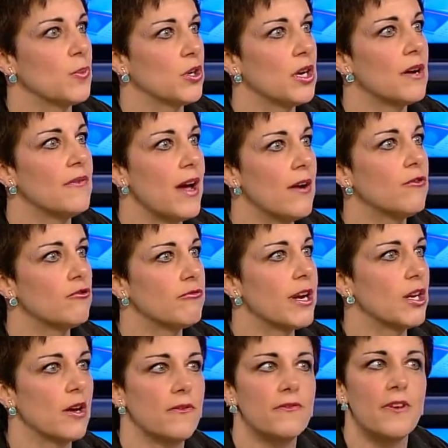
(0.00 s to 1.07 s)
book I've ever
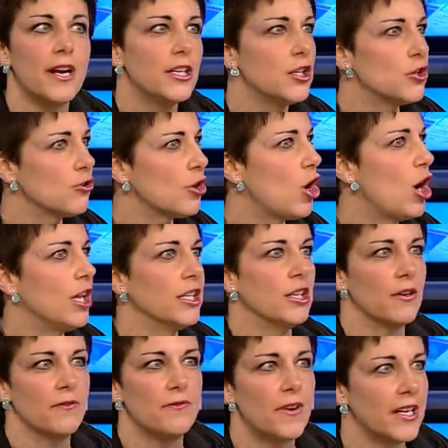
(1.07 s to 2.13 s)
read on finding your calling,
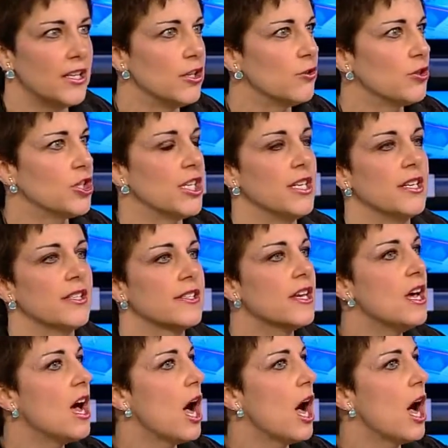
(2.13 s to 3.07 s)
on finding your genius.